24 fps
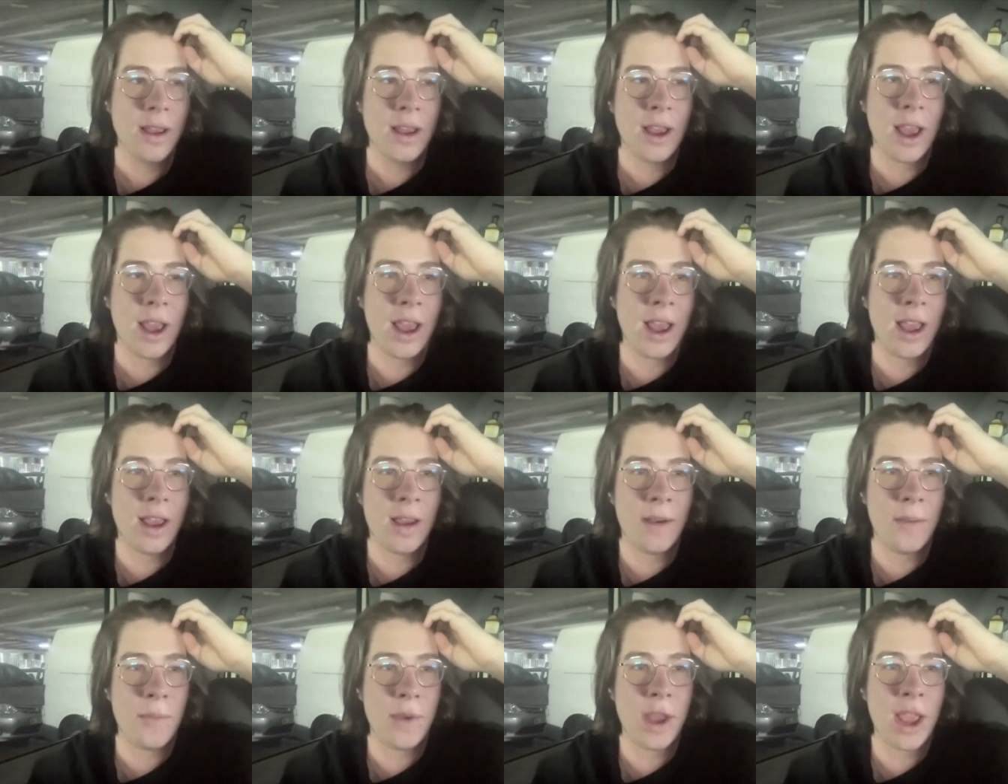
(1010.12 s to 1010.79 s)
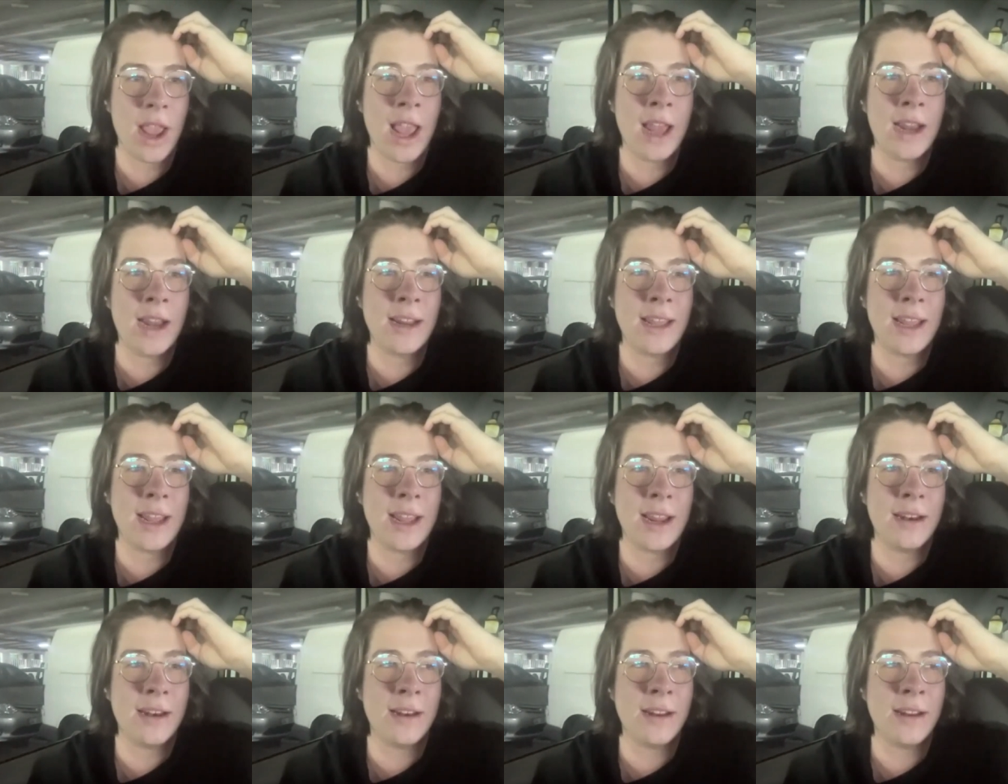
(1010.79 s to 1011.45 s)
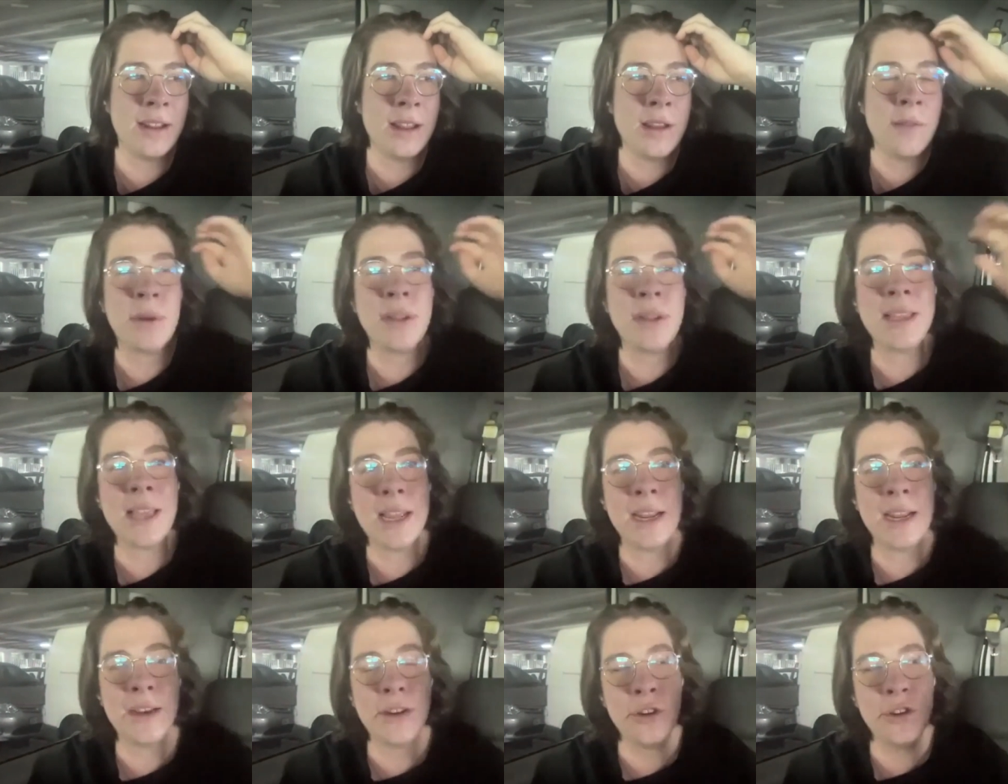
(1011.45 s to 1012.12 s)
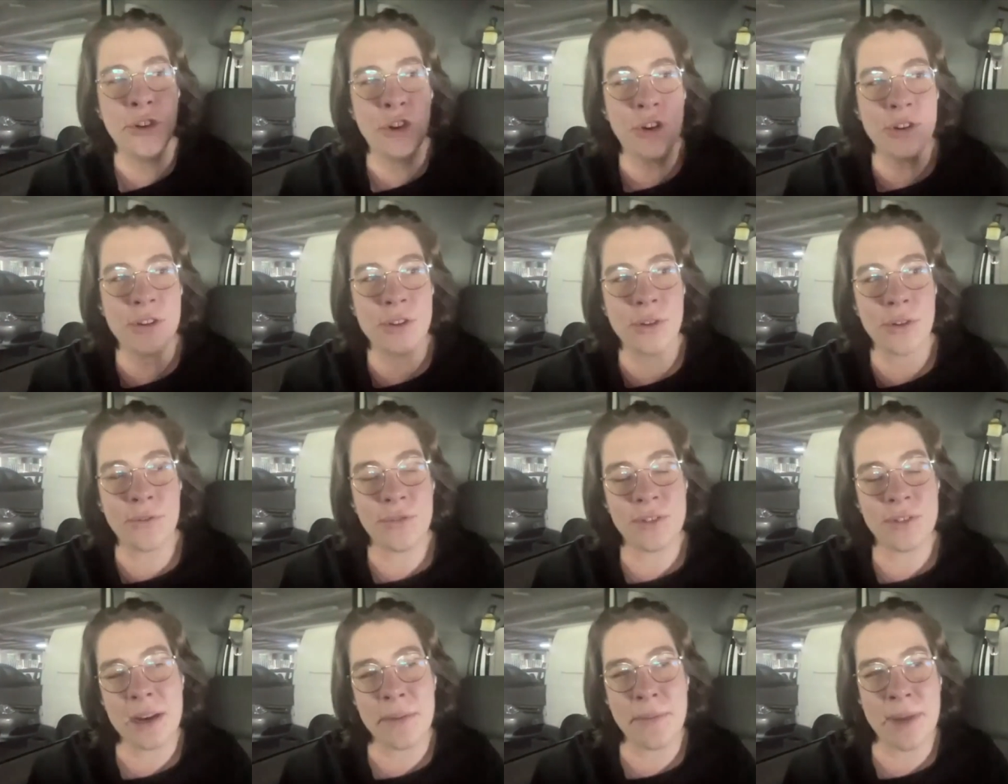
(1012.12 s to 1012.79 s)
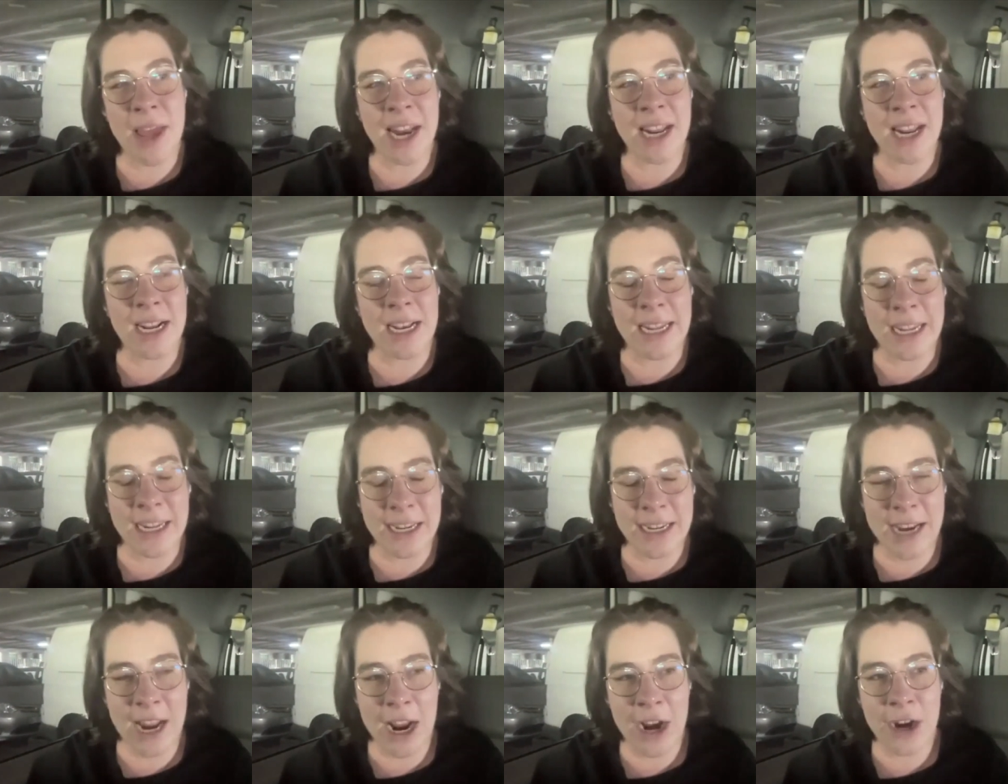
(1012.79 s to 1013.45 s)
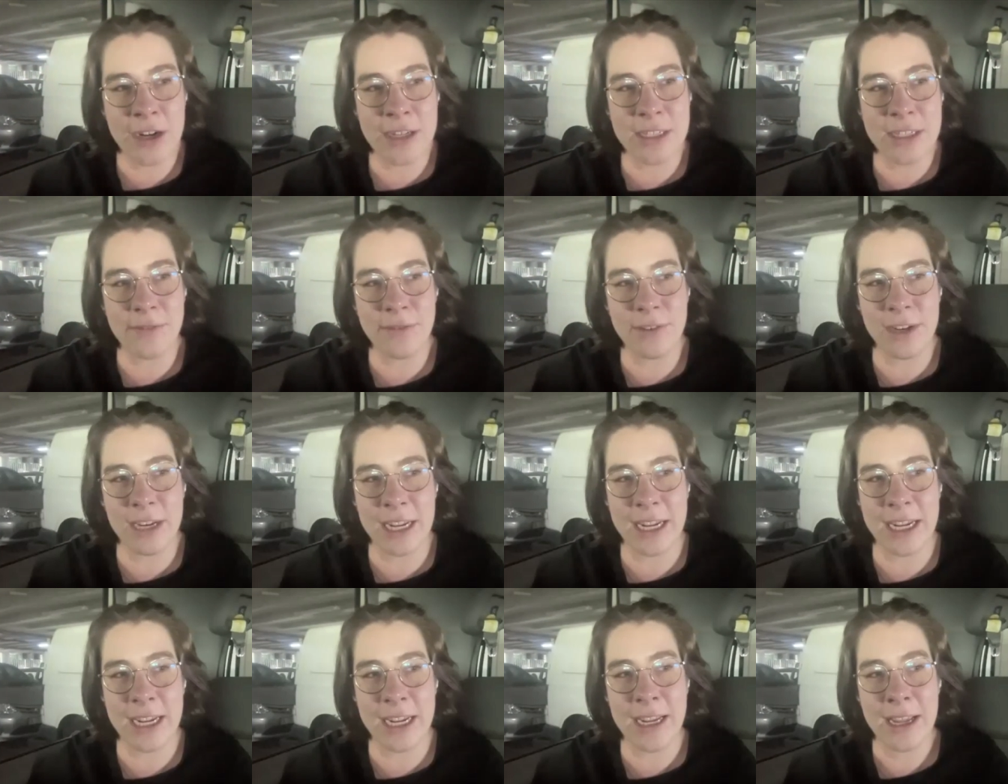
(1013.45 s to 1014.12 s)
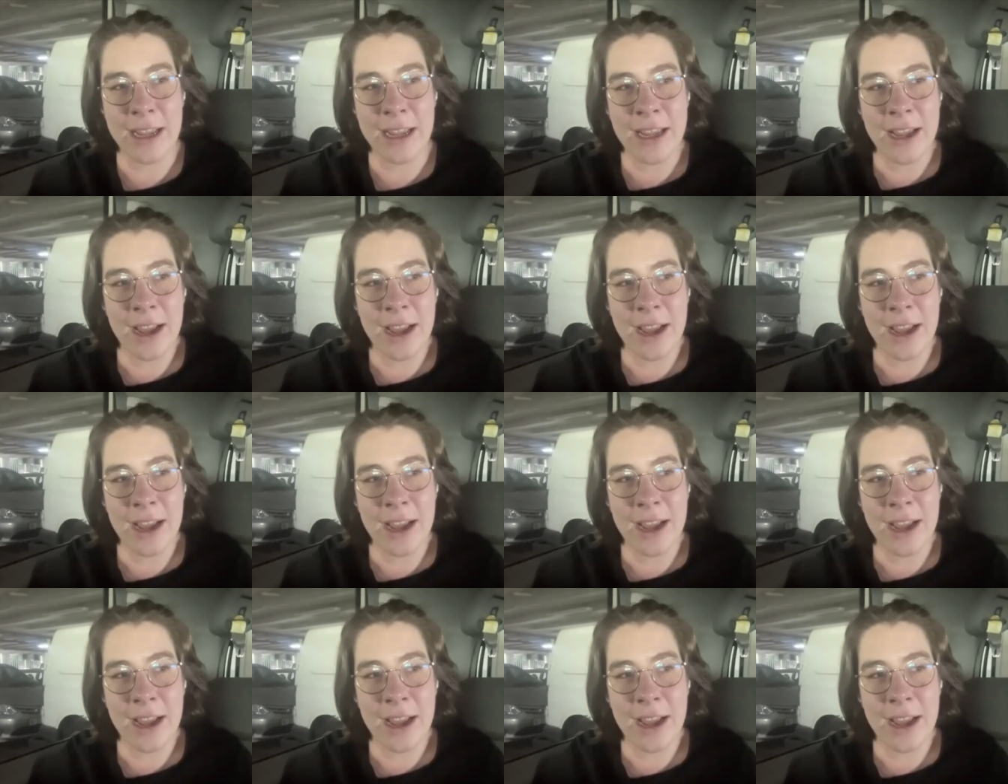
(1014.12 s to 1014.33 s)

Um, and then, but then, you know, sort of cinematically and narratively,